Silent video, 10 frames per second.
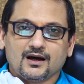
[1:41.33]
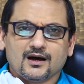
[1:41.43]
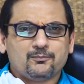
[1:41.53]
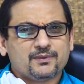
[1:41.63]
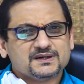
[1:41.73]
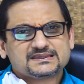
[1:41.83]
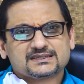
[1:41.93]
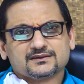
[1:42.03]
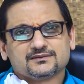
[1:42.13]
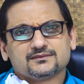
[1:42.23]
a
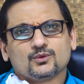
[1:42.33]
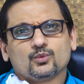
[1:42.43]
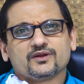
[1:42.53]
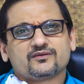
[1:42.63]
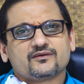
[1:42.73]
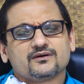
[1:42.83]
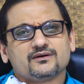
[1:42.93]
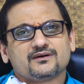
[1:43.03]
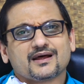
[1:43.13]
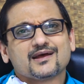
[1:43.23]
person with
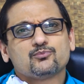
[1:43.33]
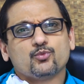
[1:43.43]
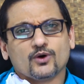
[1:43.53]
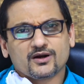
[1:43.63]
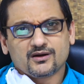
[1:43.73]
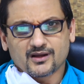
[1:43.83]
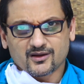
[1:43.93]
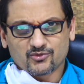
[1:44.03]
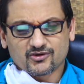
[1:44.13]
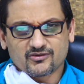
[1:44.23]
type 1
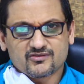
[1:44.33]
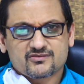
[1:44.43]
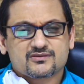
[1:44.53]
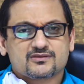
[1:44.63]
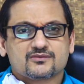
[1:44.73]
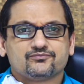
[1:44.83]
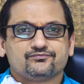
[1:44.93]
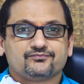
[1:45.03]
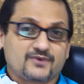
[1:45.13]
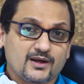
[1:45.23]
diabetes
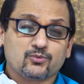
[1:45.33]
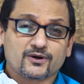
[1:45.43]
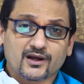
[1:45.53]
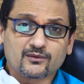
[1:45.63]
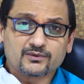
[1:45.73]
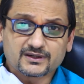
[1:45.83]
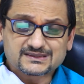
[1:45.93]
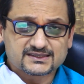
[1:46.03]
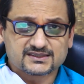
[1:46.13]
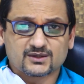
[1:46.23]

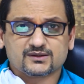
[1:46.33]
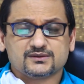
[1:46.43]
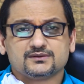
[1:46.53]
is the